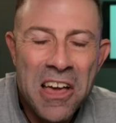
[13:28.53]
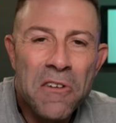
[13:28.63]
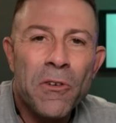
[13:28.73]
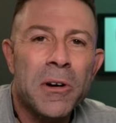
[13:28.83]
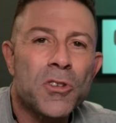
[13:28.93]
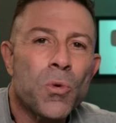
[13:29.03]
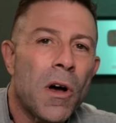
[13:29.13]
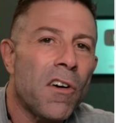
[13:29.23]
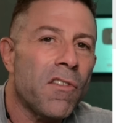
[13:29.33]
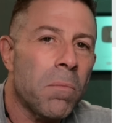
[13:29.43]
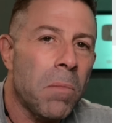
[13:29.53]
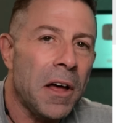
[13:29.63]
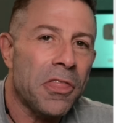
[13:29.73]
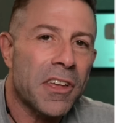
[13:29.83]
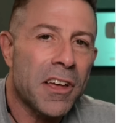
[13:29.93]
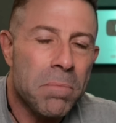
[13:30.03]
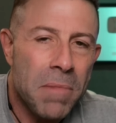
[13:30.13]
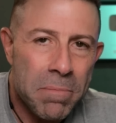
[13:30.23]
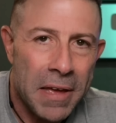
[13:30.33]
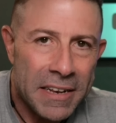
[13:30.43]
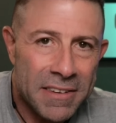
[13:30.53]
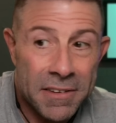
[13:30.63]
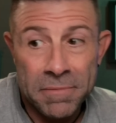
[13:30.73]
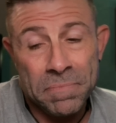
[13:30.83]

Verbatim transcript: for a 12 month commitment?